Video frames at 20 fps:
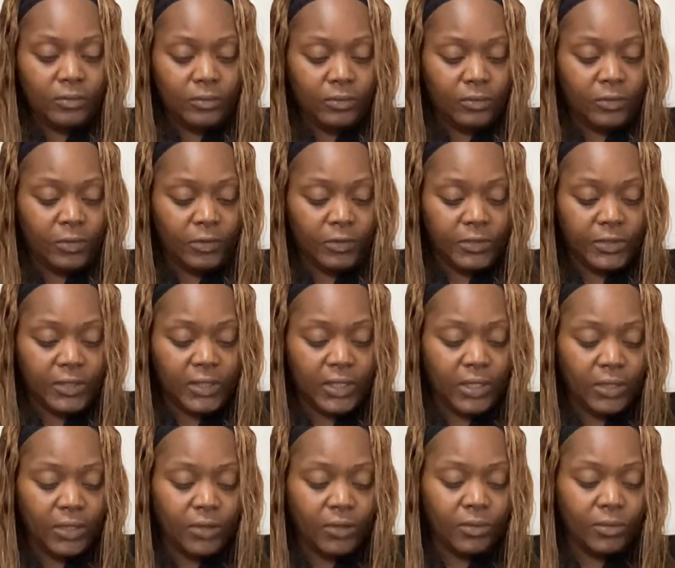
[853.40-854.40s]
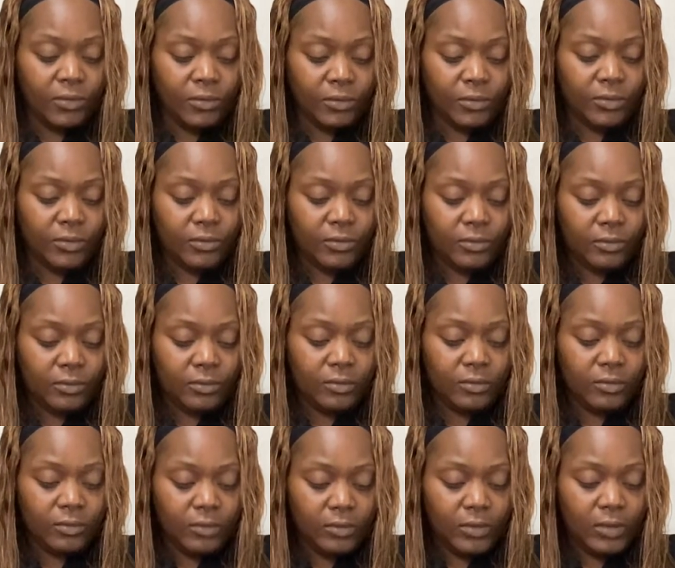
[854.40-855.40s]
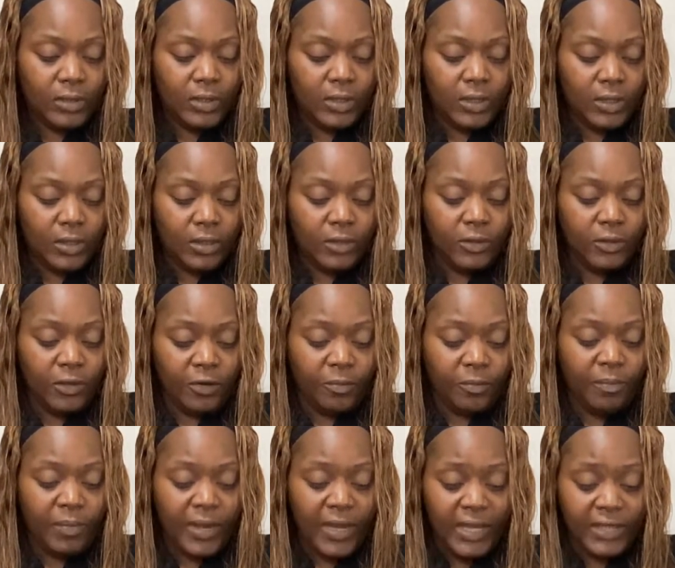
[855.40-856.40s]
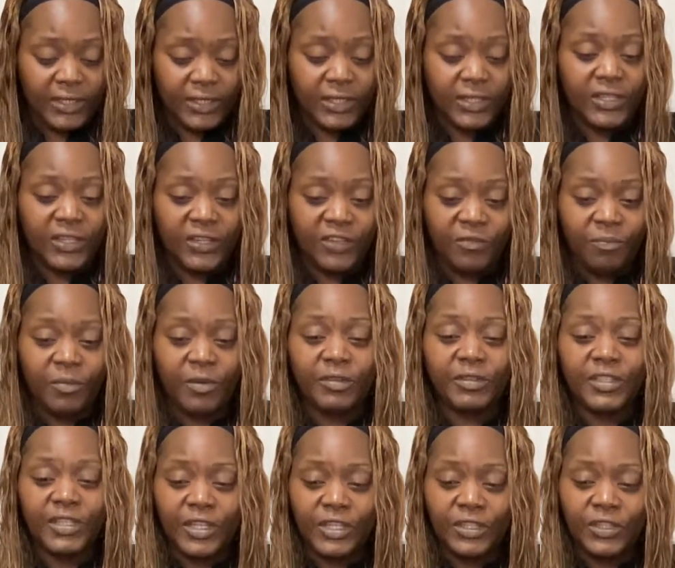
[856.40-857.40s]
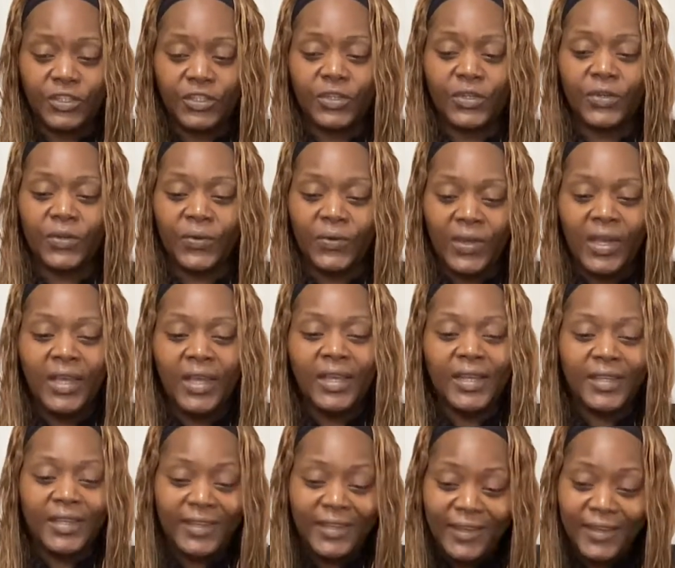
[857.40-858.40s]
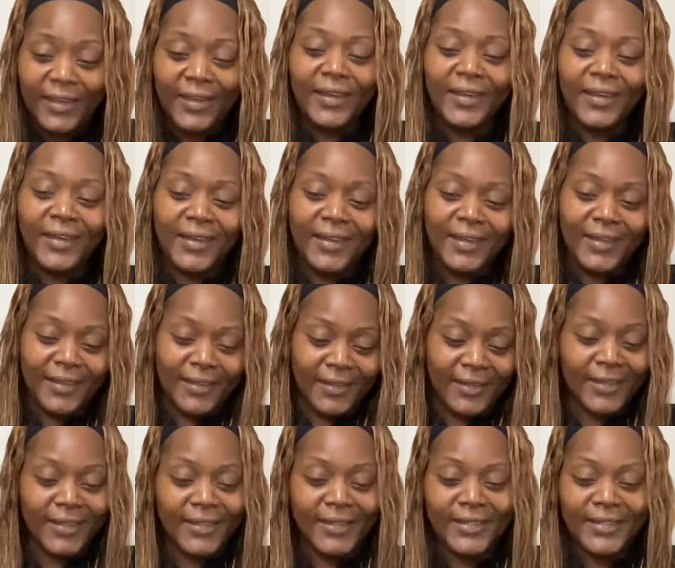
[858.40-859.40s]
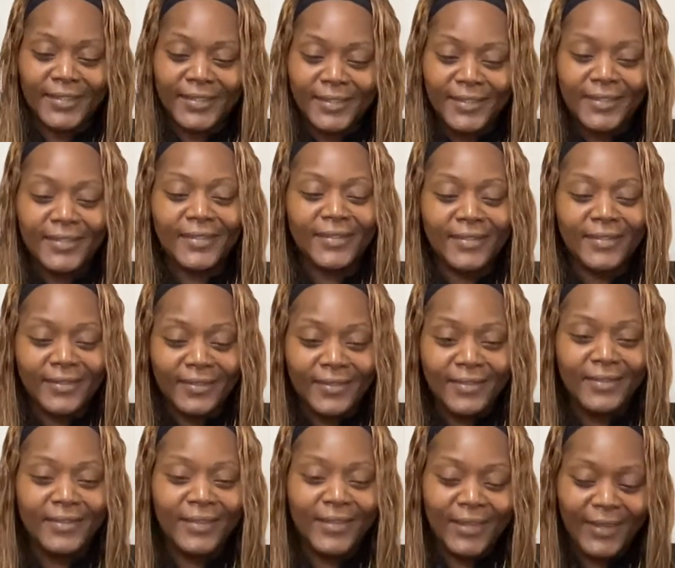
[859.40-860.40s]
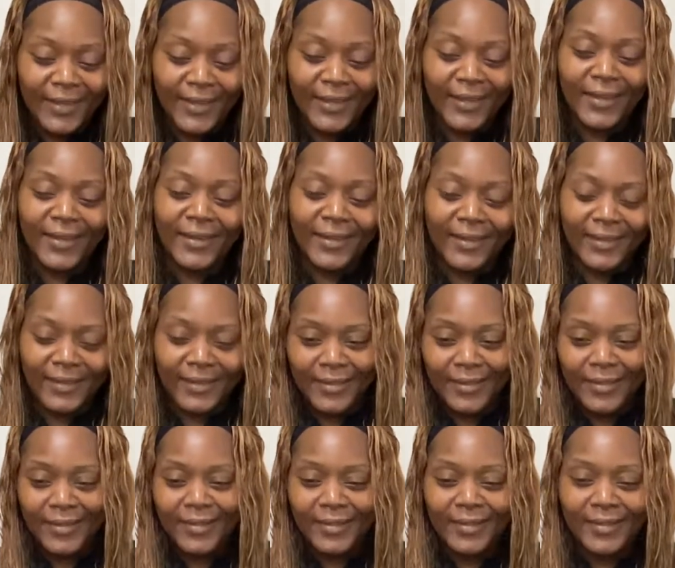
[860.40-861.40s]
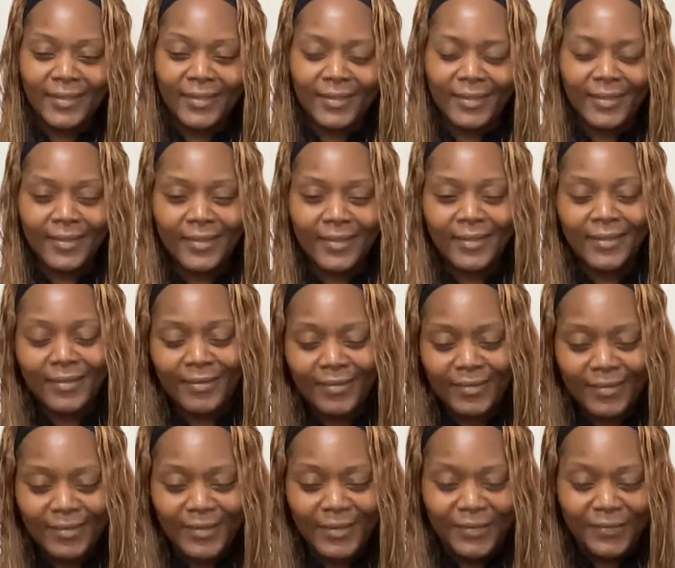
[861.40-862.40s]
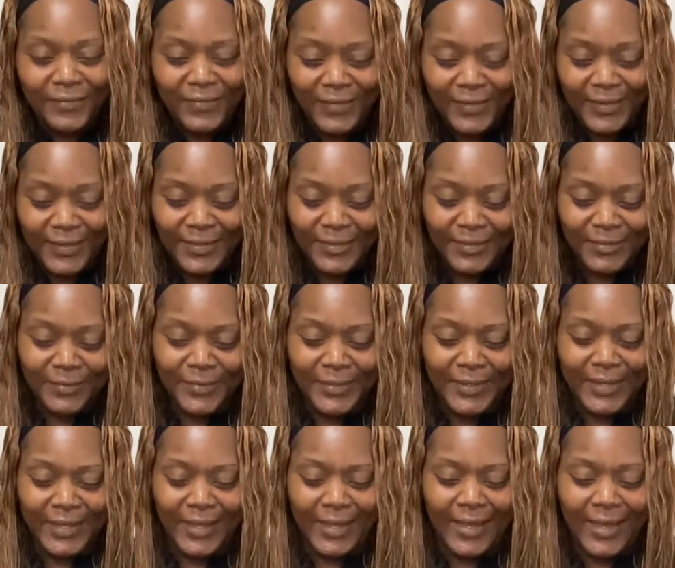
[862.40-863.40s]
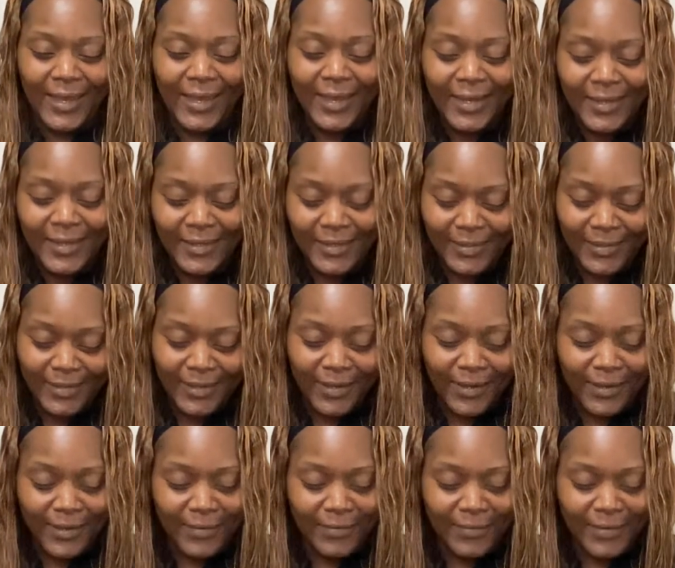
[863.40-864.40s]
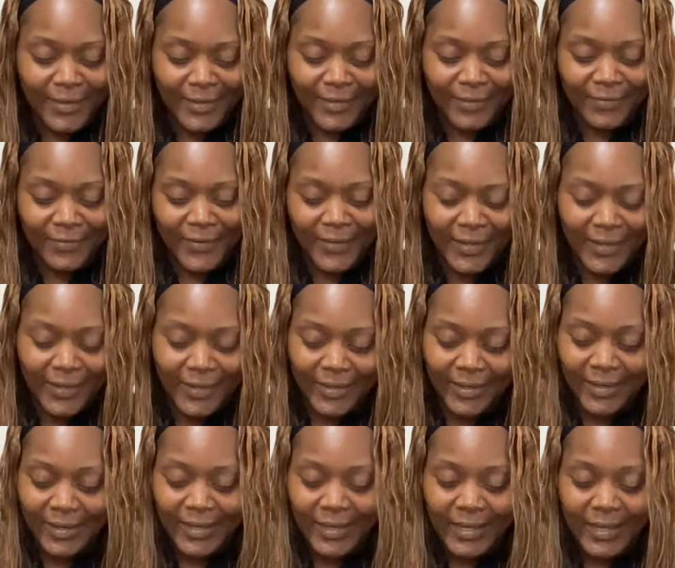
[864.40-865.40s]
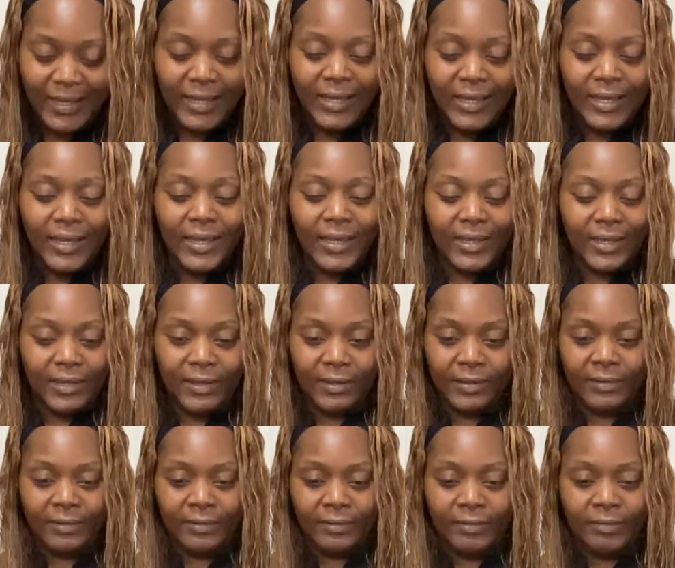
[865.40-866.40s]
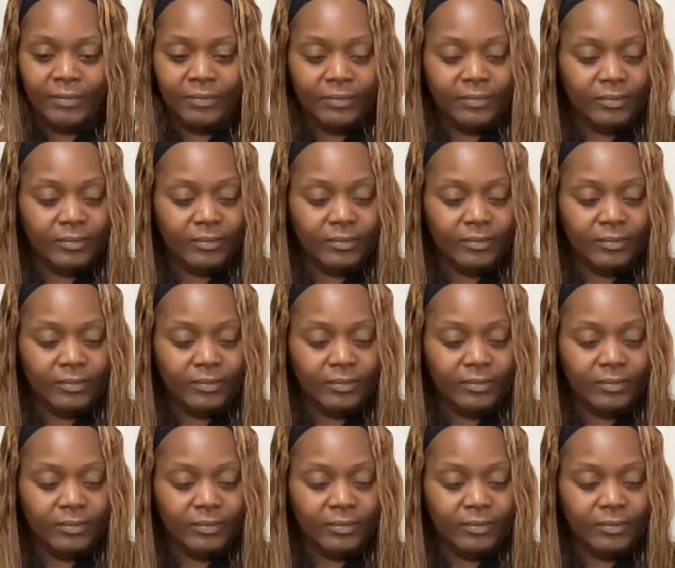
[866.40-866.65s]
your skills, your positive potential. Yeah, because, yeah. Motherfuckers be hating, yo. What the fuck? Um,